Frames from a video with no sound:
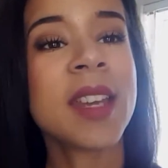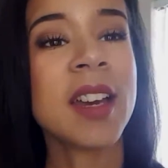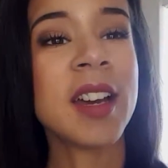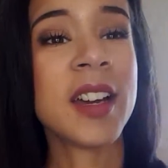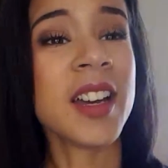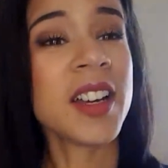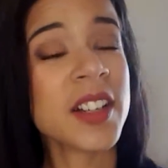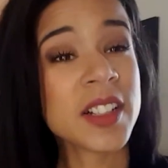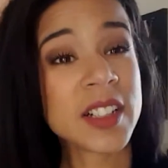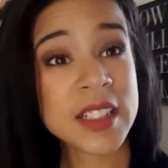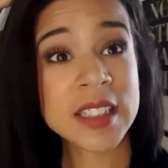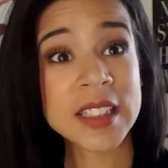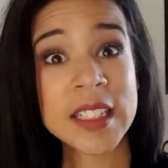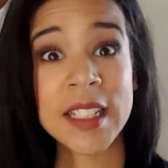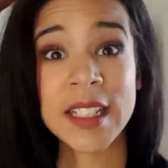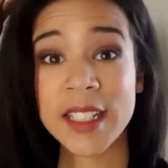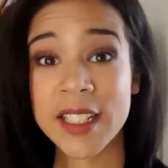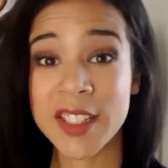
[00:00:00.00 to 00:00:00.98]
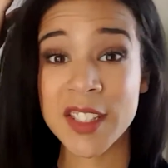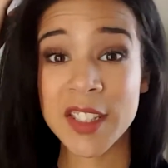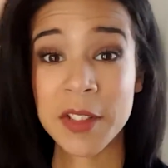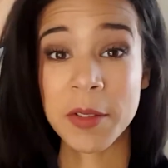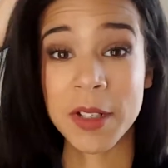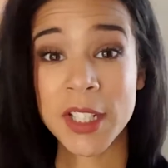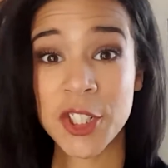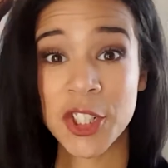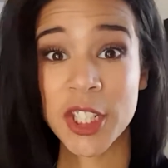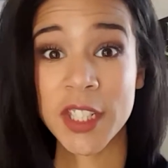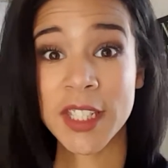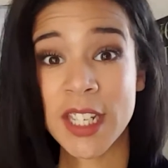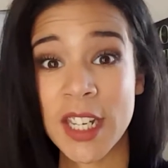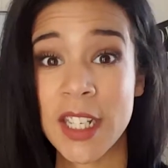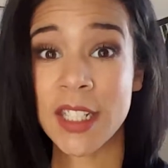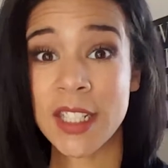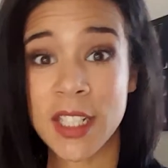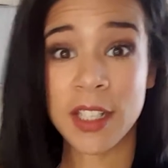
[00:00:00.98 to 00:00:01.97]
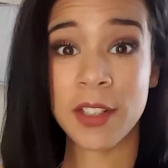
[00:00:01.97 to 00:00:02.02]
Alright, so I just
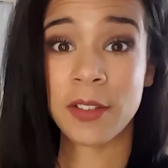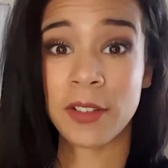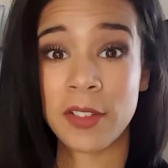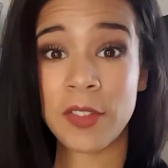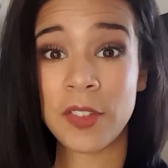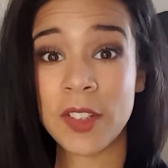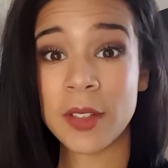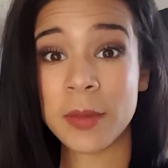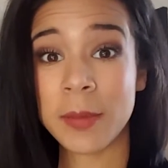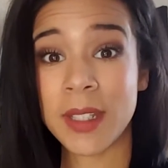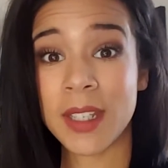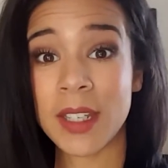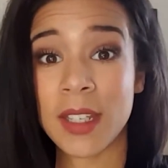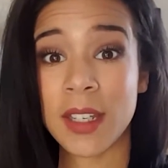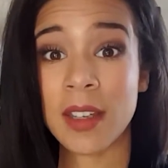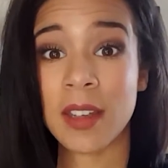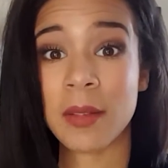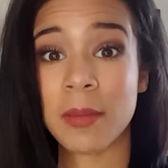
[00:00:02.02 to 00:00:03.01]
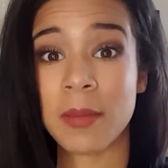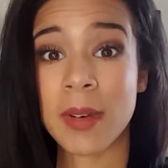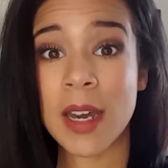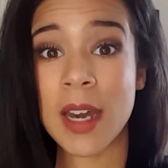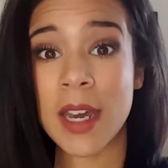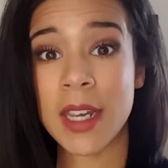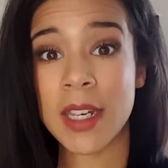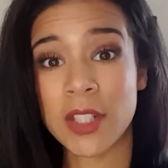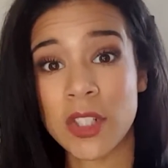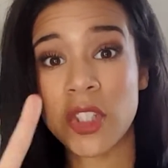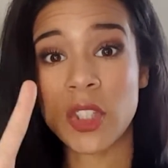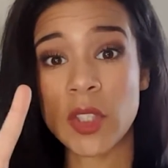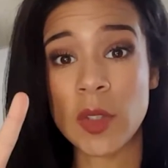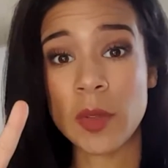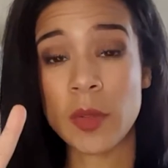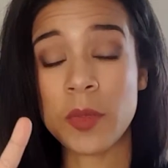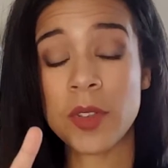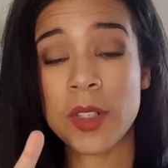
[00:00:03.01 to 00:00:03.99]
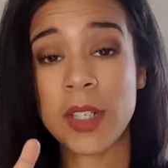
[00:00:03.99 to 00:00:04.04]
got done filming my
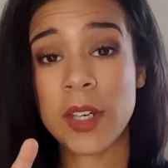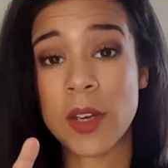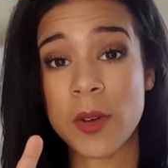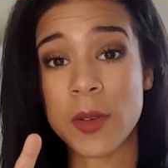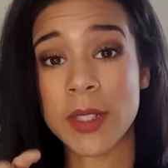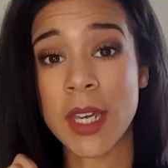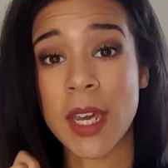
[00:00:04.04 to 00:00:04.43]
two videos.